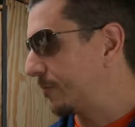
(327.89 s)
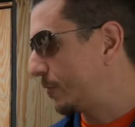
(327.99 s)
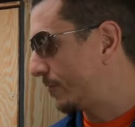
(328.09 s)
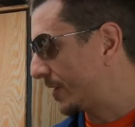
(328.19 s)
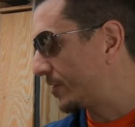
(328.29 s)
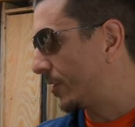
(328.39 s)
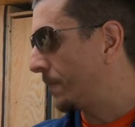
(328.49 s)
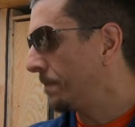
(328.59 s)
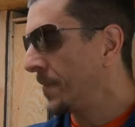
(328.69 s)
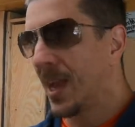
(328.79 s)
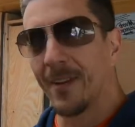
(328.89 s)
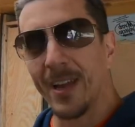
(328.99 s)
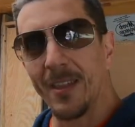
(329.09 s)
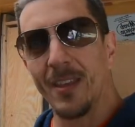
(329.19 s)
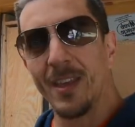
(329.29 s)
moving. So I've
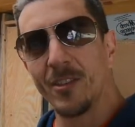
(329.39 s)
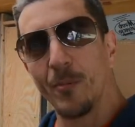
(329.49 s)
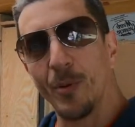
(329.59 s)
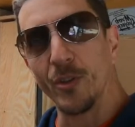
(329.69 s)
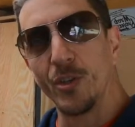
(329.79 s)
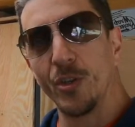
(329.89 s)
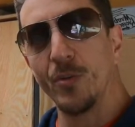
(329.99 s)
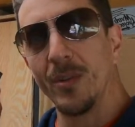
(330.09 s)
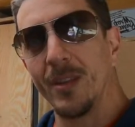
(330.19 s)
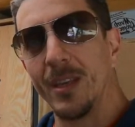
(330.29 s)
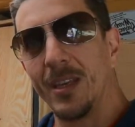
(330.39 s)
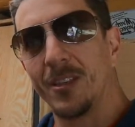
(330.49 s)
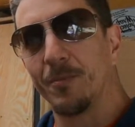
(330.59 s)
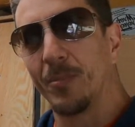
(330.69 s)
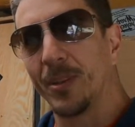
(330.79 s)
got these. I'll put 2 of these,
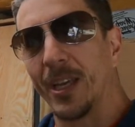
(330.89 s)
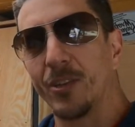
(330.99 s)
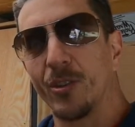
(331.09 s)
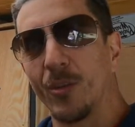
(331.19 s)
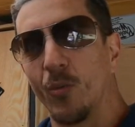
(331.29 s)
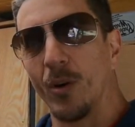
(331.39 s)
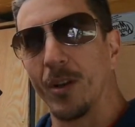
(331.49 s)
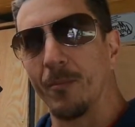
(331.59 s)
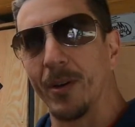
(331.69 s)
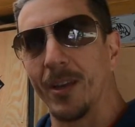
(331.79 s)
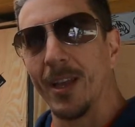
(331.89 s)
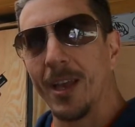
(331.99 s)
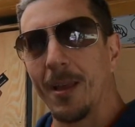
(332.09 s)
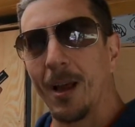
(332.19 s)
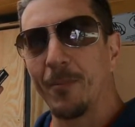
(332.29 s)
potentially 1, but
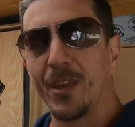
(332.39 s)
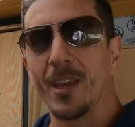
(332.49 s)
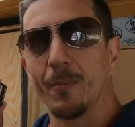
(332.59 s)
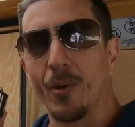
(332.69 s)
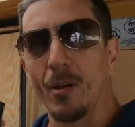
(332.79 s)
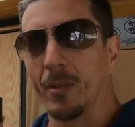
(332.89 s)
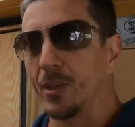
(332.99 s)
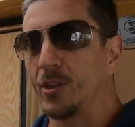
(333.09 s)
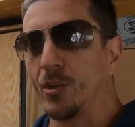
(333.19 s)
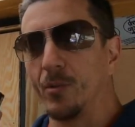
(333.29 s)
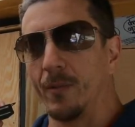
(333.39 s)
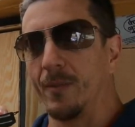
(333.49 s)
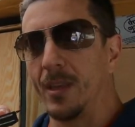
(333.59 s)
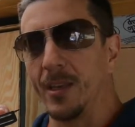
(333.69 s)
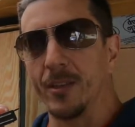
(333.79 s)
I'm thinking probably 2 of
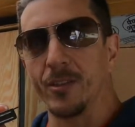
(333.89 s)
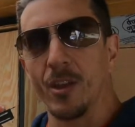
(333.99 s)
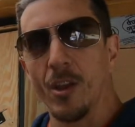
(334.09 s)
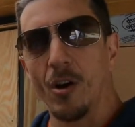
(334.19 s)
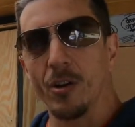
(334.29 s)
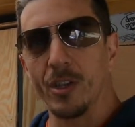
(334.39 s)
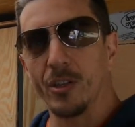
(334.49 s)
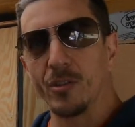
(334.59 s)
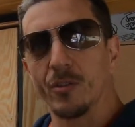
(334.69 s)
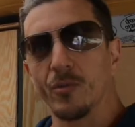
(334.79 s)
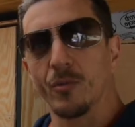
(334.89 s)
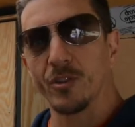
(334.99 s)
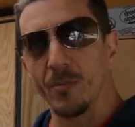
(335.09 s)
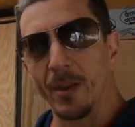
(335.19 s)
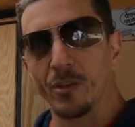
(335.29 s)
these on each of the drawers
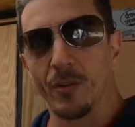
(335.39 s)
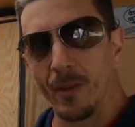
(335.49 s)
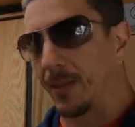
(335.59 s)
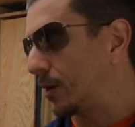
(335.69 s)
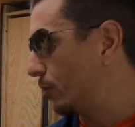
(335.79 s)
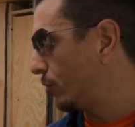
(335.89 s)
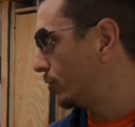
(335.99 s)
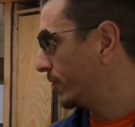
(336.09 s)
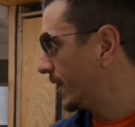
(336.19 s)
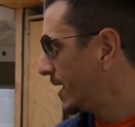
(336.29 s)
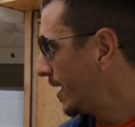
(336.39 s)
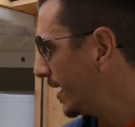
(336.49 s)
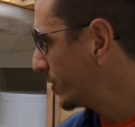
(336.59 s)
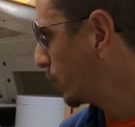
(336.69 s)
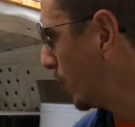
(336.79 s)
to make sure that they hold,
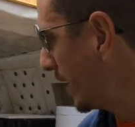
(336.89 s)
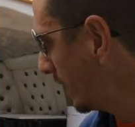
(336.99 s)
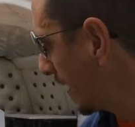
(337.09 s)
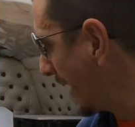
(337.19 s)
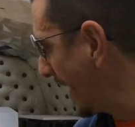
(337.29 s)
as well